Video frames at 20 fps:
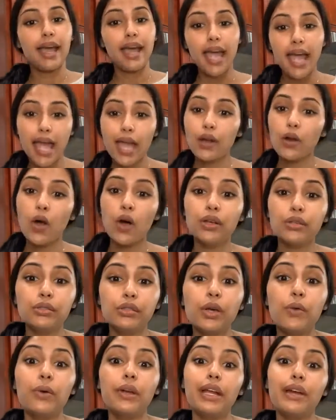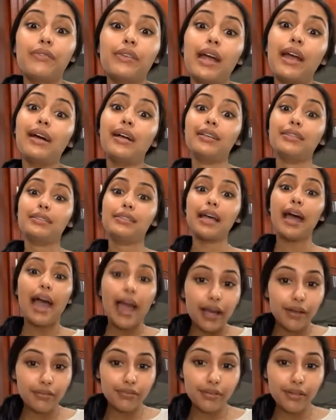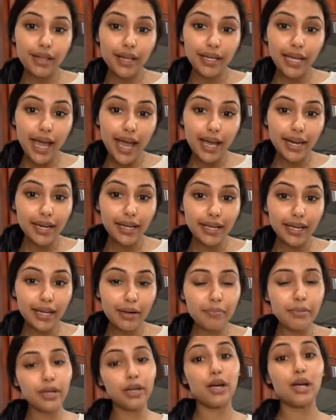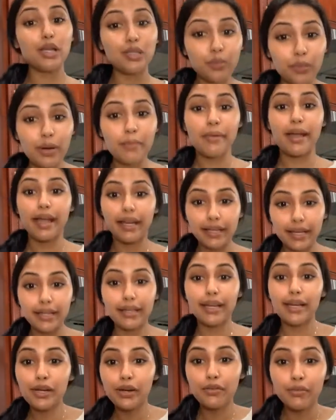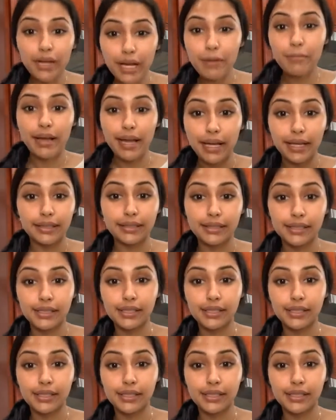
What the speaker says: And also whatever else I feel like adding in because we're making it a remix.